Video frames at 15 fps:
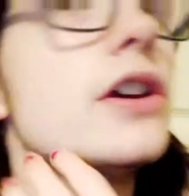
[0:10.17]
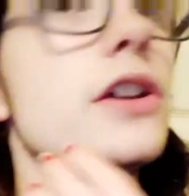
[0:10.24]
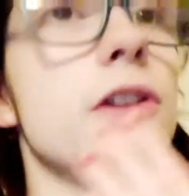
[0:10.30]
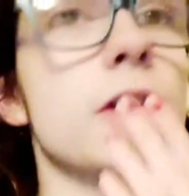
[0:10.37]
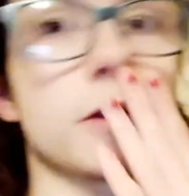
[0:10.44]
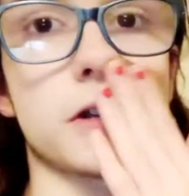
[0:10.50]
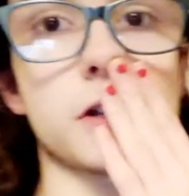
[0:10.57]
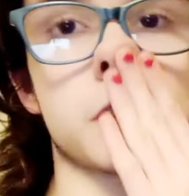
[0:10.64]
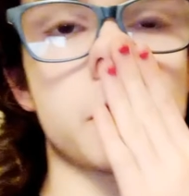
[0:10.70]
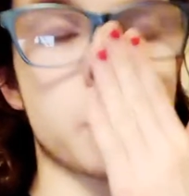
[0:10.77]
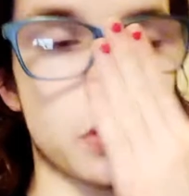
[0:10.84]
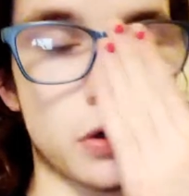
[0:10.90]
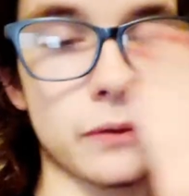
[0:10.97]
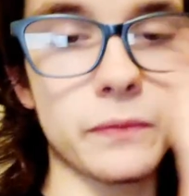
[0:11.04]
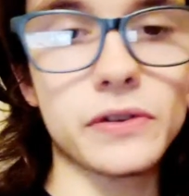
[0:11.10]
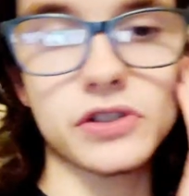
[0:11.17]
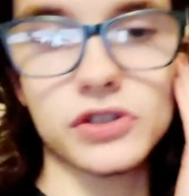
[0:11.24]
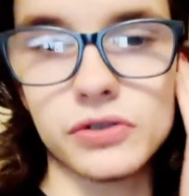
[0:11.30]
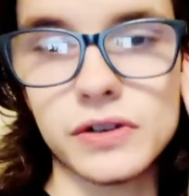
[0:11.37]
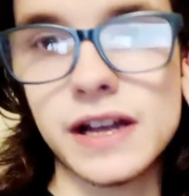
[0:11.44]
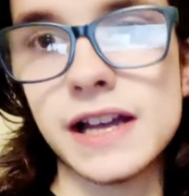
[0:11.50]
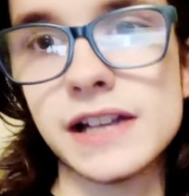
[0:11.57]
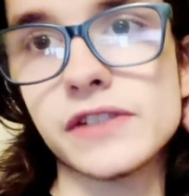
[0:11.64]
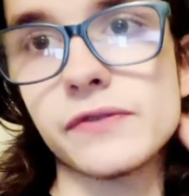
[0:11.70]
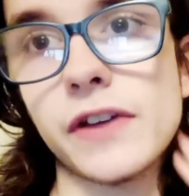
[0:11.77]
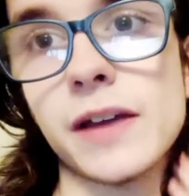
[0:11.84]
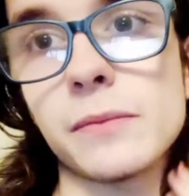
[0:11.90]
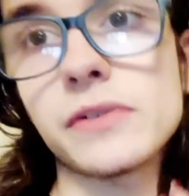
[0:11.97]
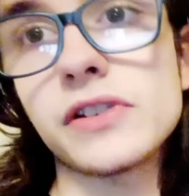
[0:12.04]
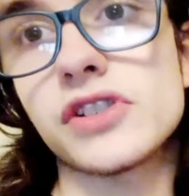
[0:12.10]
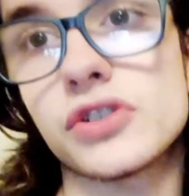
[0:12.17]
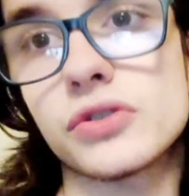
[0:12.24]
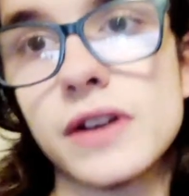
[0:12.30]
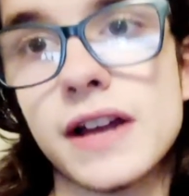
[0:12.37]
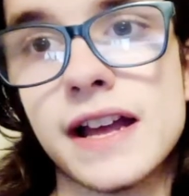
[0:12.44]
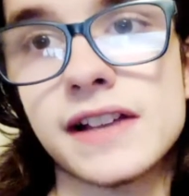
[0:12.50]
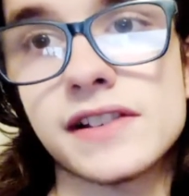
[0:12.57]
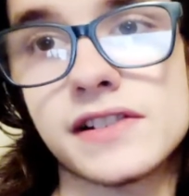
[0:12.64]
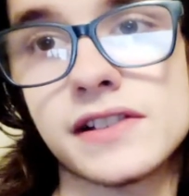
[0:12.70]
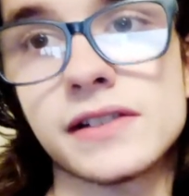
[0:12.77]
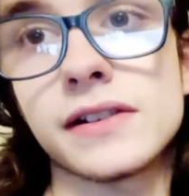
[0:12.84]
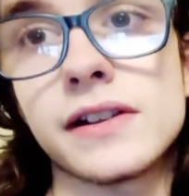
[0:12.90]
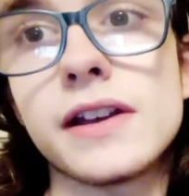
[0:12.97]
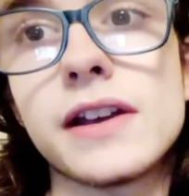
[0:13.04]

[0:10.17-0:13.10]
you know, because of COVID stress, family stress, and